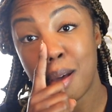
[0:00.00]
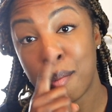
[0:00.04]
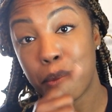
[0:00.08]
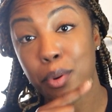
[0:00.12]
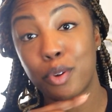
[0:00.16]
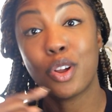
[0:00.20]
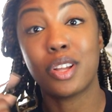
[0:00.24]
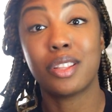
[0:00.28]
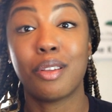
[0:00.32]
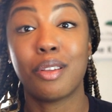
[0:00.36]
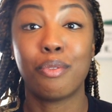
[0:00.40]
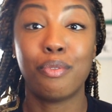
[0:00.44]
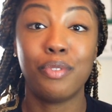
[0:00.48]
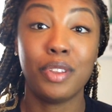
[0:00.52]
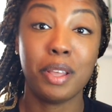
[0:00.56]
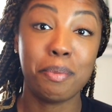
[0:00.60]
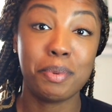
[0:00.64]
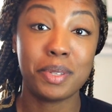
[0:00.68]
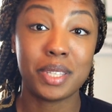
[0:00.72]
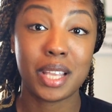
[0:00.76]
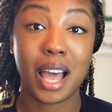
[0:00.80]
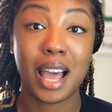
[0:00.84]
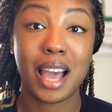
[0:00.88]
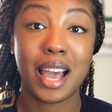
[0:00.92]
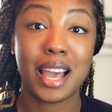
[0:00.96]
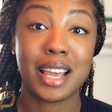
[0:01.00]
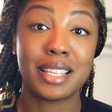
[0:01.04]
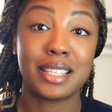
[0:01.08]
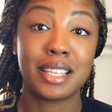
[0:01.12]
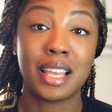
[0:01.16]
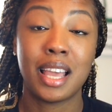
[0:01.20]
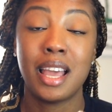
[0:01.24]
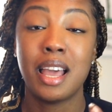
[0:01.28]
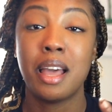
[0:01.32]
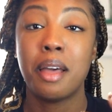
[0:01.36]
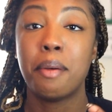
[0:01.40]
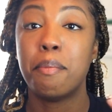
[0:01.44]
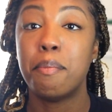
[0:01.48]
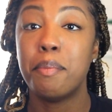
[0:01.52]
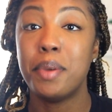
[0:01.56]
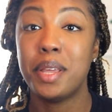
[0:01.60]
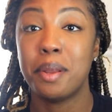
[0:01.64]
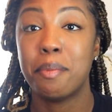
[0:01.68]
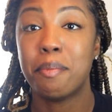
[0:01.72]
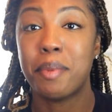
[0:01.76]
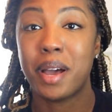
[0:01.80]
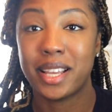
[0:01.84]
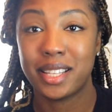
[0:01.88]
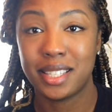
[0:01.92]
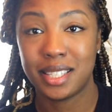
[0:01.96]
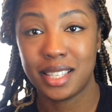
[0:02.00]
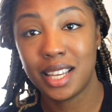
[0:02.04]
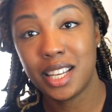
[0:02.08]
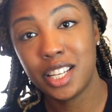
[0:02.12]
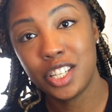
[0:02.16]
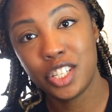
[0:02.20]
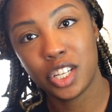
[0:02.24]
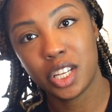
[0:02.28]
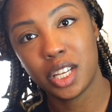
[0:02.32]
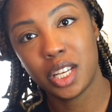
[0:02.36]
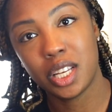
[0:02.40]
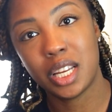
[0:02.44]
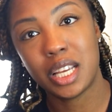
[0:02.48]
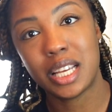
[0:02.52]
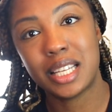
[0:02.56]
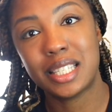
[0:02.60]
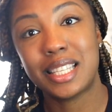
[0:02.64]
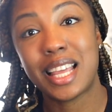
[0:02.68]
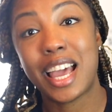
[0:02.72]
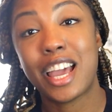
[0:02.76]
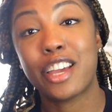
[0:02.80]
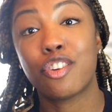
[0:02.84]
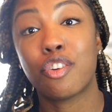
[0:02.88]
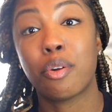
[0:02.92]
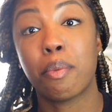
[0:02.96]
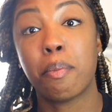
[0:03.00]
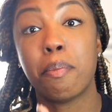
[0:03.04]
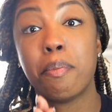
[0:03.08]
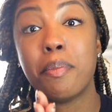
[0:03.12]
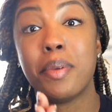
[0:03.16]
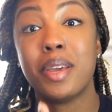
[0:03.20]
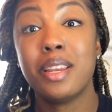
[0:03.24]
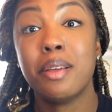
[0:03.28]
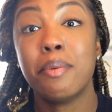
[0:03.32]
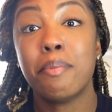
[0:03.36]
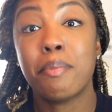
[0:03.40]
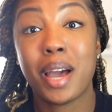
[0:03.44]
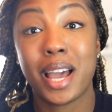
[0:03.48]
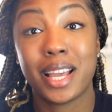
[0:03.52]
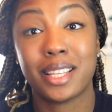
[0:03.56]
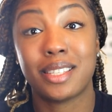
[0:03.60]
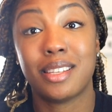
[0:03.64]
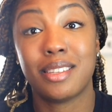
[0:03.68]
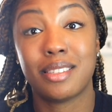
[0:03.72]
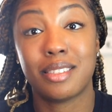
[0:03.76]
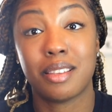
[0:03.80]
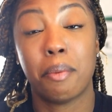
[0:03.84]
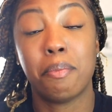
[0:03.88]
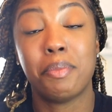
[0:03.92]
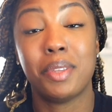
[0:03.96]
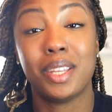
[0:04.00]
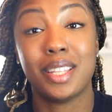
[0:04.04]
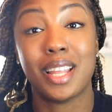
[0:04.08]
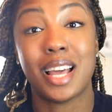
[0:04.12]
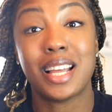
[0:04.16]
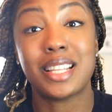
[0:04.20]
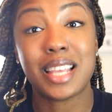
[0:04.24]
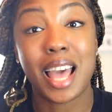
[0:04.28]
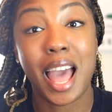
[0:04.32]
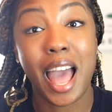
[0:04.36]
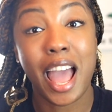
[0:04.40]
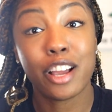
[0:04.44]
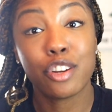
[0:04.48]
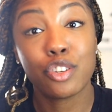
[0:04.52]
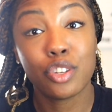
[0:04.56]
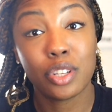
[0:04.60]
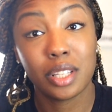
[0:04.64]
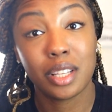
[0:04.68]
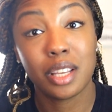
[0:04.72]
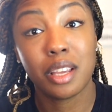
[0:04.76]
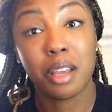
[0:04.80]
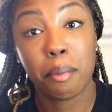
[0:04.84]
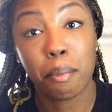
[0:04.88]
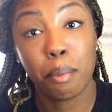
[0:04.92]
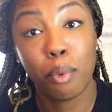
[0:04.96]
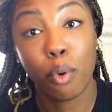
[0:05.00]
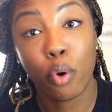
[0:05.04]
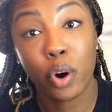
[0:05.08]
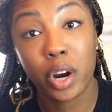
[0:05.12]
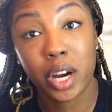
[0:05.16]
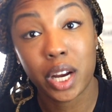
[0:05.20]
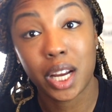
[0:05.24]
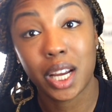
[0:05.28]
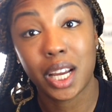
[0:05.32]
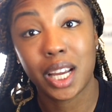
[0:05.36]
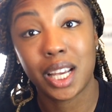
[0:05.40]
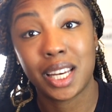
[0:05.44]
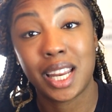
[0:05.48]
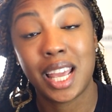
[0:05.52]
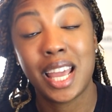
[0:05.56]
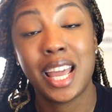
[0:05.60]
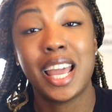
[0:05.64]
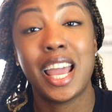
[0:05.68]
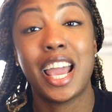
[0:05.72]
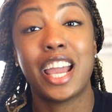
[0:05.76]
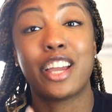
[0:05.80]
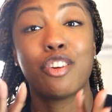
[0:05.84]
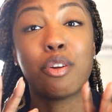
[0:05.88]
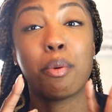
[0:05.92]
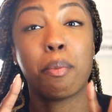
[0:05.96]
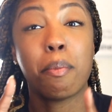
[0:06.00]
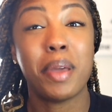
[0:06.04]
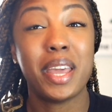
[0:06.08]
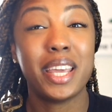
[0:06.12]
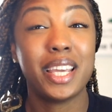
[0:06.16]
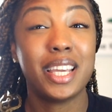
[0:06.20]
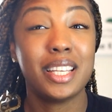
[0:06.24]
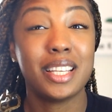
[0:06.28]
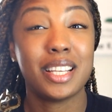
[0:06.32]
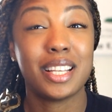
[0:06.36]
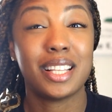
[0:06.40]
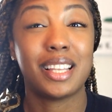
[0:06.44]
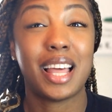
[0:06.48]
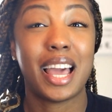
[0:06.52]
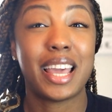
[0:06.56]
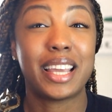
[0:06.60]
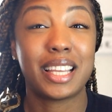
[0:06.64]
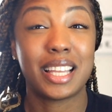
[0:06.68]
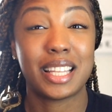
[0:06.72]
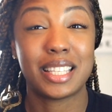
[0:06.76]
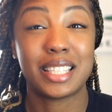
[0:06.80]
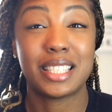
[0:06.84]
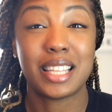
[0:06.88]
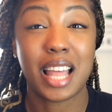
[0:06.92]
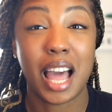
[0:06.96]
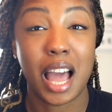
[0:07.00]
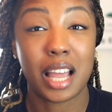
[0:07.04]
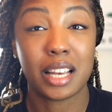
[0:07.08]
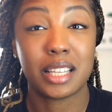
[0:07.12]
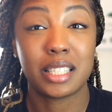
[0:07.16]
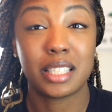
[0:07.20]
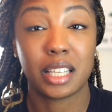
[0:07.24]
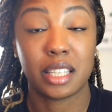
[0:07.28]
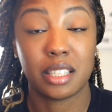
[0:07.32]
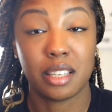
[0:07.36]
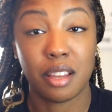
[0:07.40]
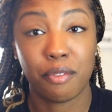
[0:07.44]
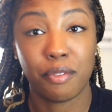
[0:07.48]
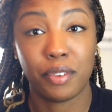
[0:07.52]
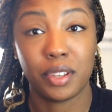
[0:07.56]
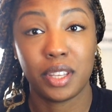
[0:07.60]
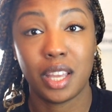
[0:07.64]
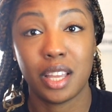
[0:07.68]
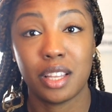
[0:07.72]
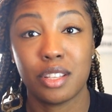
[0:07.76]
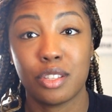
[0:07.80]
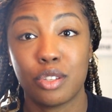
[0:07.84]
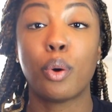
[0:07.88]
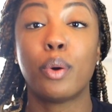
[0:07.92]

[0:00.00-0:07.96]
But the flip side, minimization is that you're minimizing something that's actually important and you're making it like it's not significant.